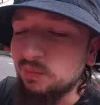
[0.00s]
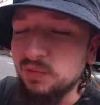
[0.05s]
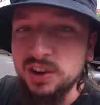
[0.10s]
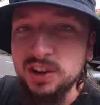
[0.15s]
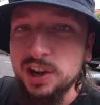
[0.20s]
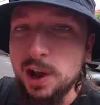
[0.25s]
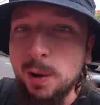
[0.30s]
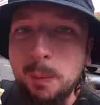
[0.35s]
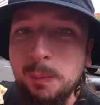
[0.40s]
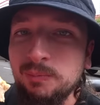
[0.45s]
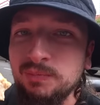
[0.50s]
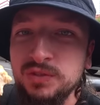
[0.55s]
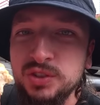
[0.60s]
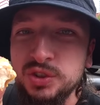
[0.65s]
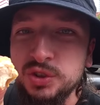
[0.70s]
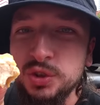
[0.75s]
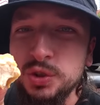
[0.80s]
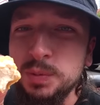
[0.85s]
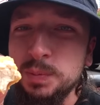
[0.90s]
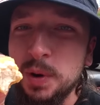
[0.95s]
Again,
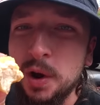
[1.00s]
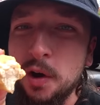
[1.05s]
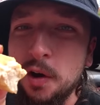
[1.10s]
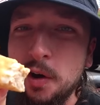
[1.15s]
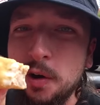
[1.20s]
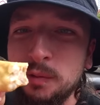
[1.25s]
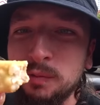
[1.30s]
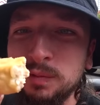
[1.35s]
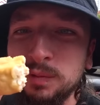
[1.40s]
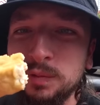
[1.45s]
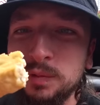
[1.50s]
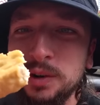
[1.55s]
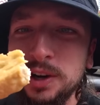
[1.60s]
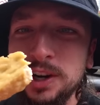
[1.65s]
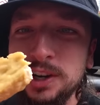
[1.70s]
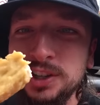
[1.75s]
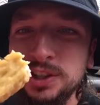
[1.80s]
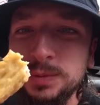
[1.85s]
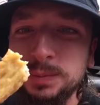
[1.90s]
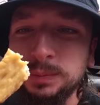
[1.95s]
super hot and
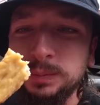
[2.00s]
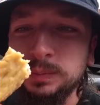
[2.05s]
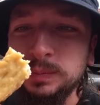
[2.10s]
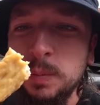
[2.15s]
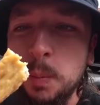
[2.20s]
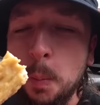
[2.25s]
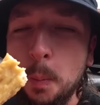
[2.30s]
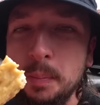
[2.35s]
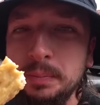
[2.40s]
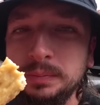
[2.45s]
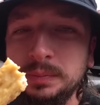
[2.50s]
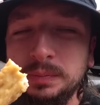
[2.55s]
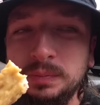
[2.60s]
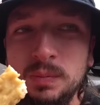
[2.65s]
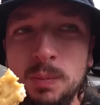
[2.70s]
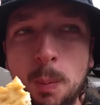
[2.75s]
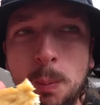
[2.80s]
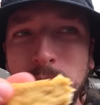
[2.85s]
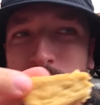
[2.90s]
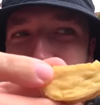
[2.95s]
fresh.
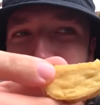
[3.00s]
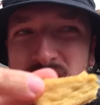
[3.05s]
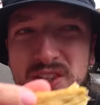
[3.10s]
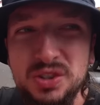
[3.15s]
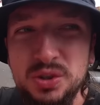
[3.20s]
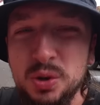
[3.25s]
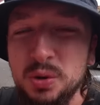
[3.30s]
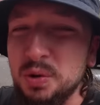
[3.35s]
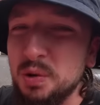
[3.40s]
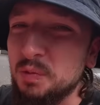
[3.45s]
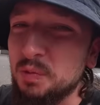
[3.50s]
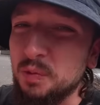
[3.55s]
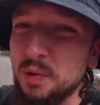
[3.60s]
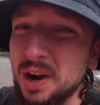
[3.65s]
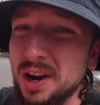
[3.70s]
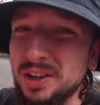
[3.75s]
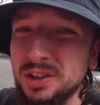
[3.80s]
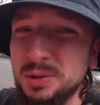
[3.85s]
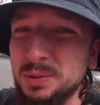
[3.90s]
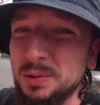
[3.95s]
It's all done
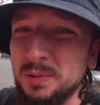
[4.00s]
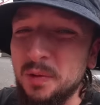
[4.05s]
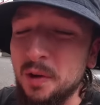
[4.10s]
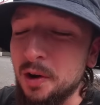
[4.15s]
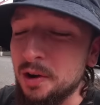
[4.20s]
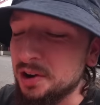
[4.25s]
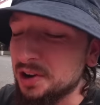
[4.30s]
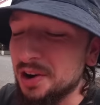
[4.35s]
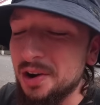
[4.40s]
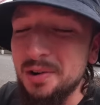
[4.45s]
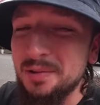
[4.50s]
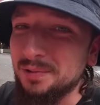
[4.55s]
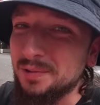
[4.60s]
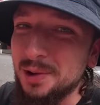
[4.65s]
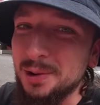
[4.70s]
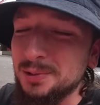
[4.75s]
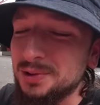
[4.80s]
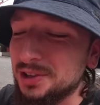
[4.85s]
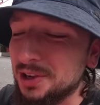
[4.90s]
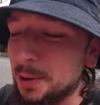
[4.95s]
fresh to be fair, you can't
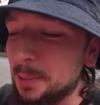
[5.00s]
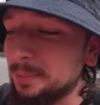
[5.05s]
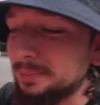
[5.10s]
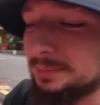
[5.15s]
fault it.